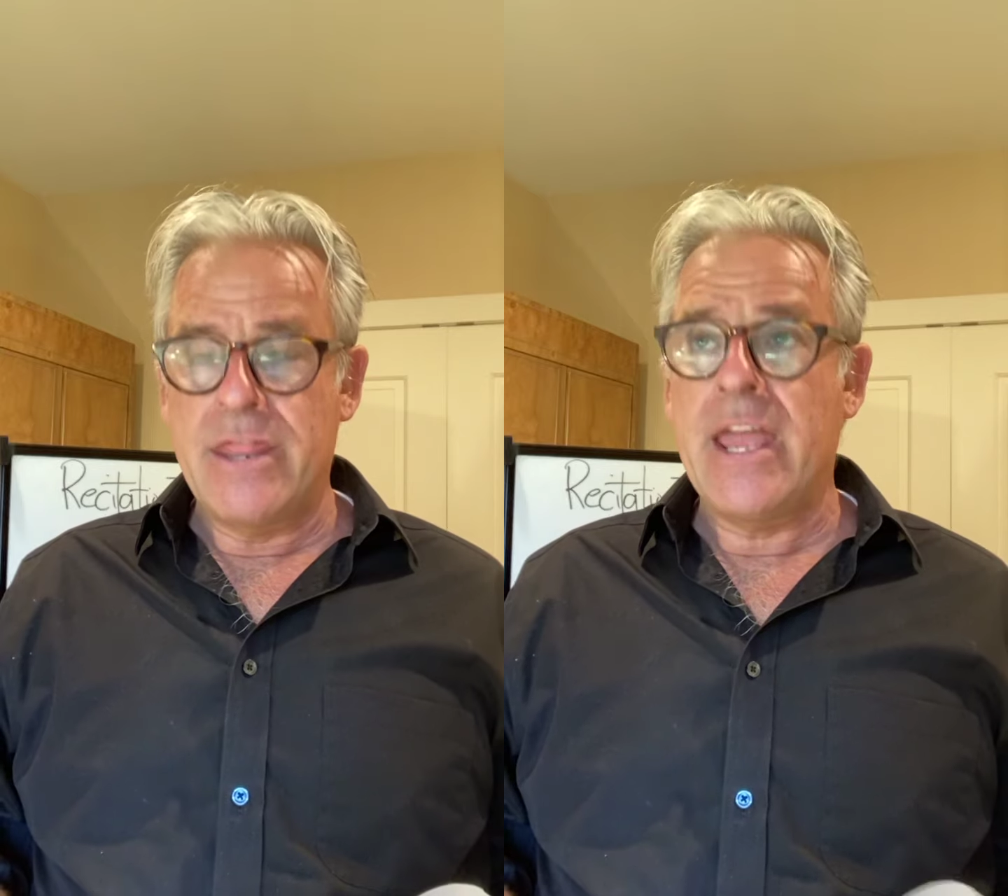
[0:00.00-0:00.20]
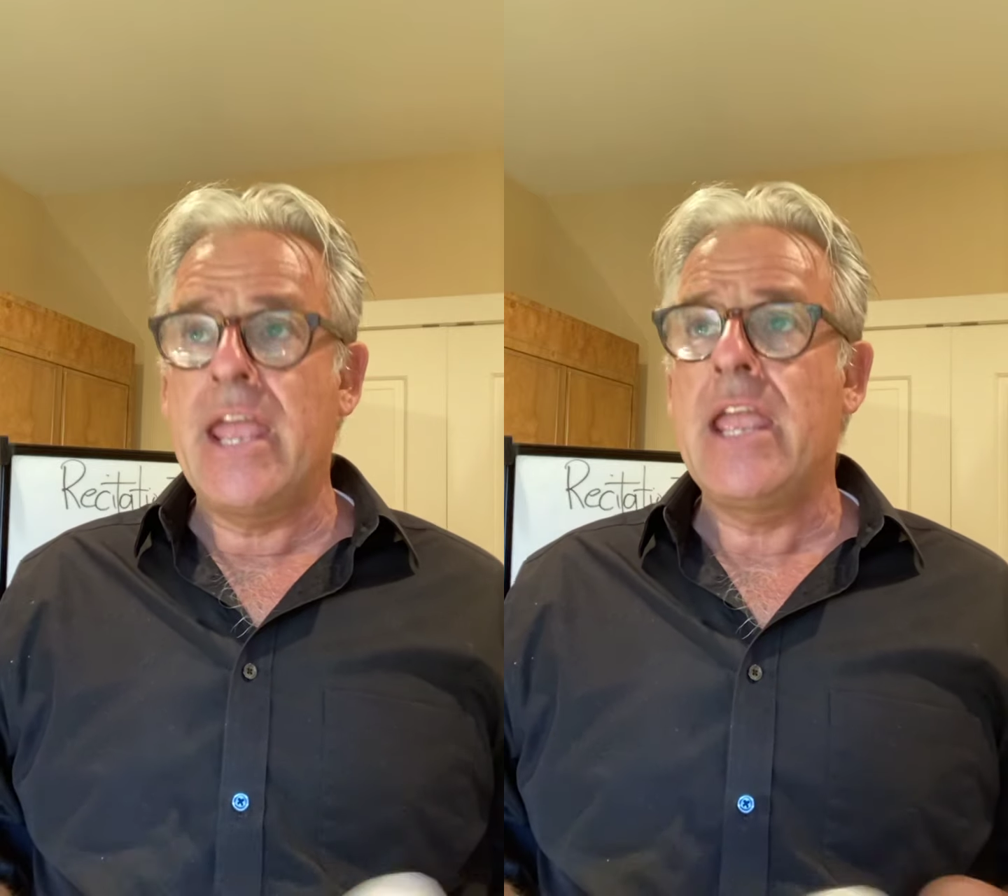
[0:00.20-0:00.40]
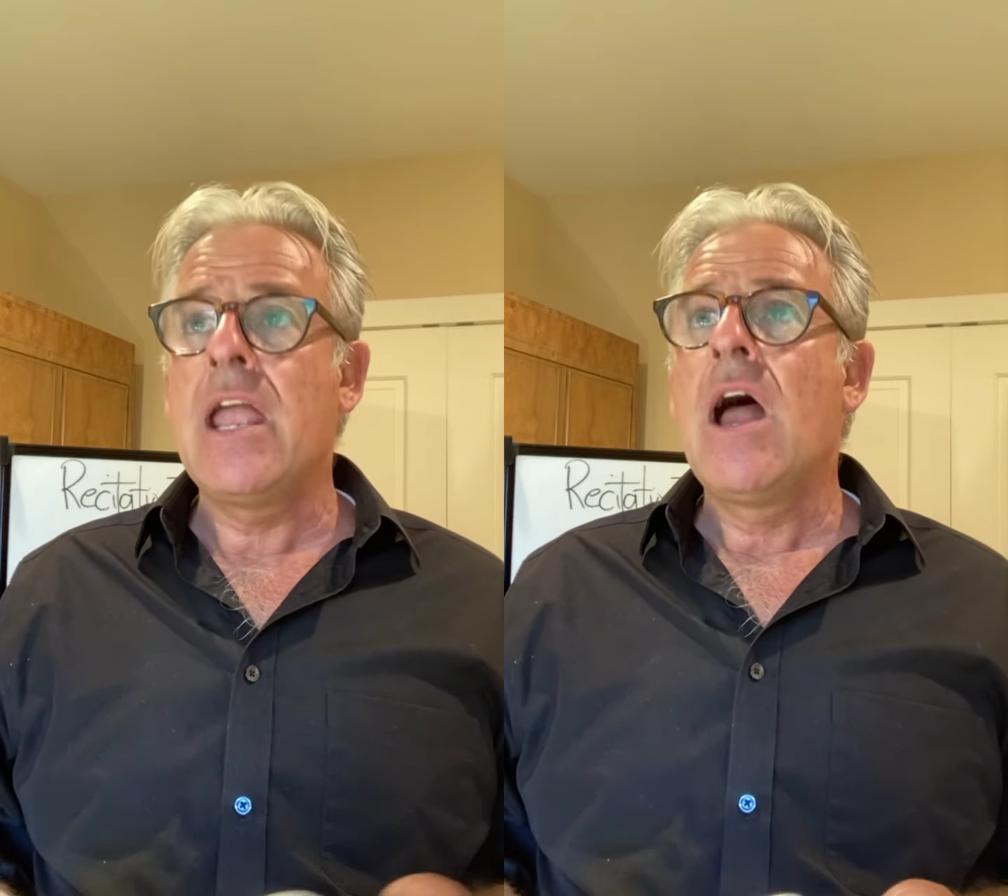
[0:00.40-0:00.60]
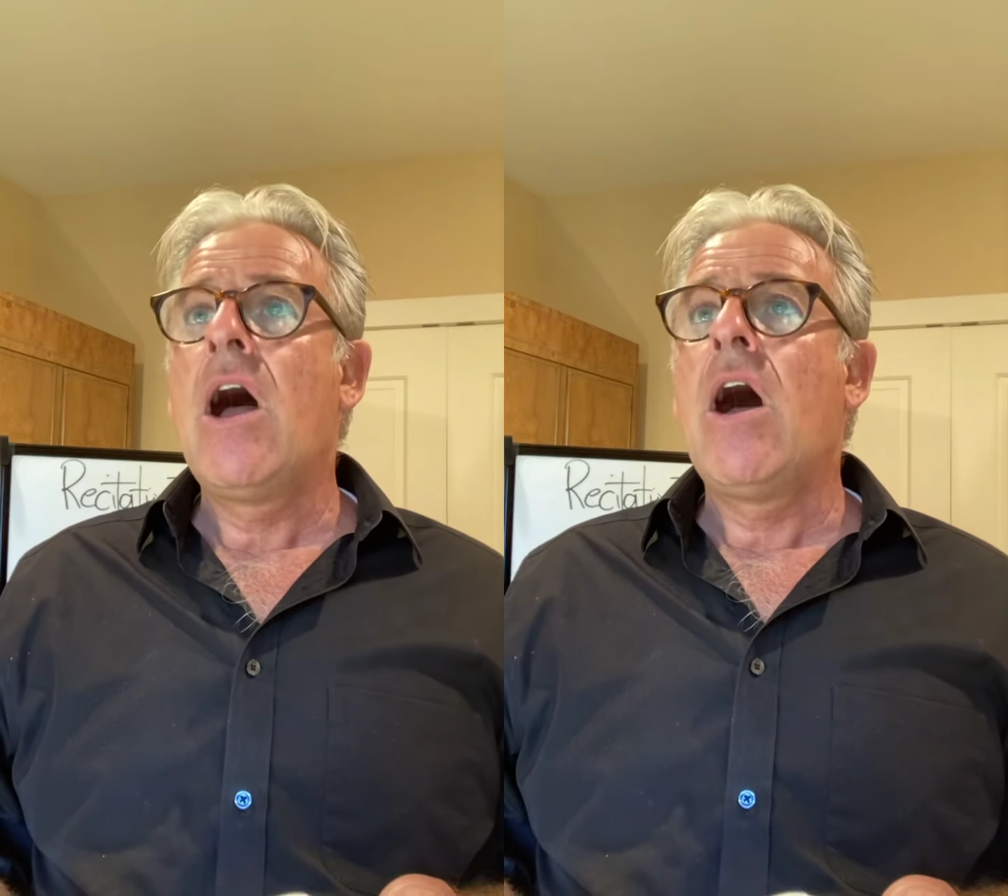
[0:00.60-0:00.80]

they